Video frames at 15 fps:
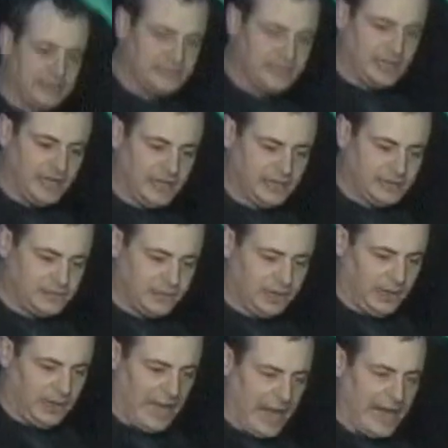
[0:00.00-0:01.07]
is
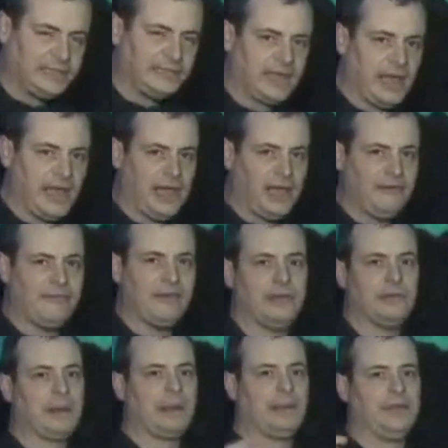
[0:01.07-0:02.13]
an ice cave, and you're
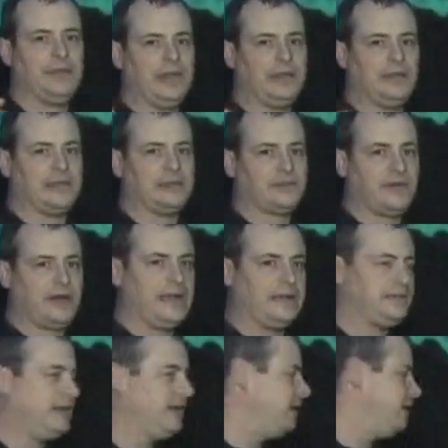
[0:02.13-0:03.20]
probably thinking that's
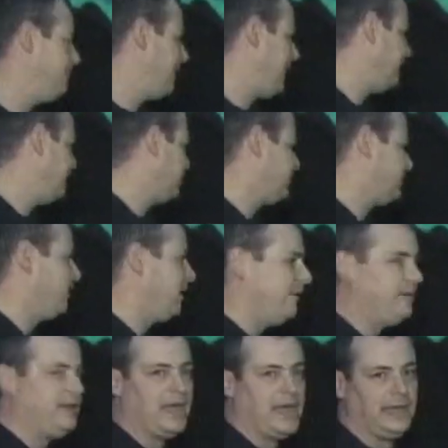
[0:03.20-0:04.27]
crazy, but I just love
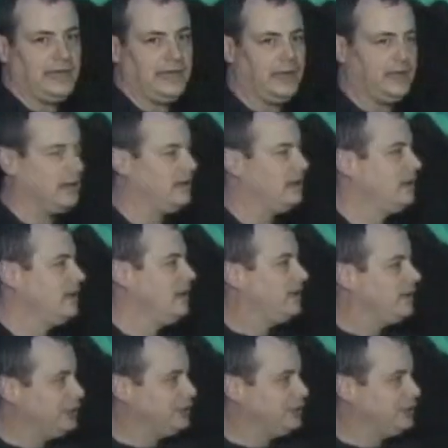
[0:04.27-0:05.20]
the idea you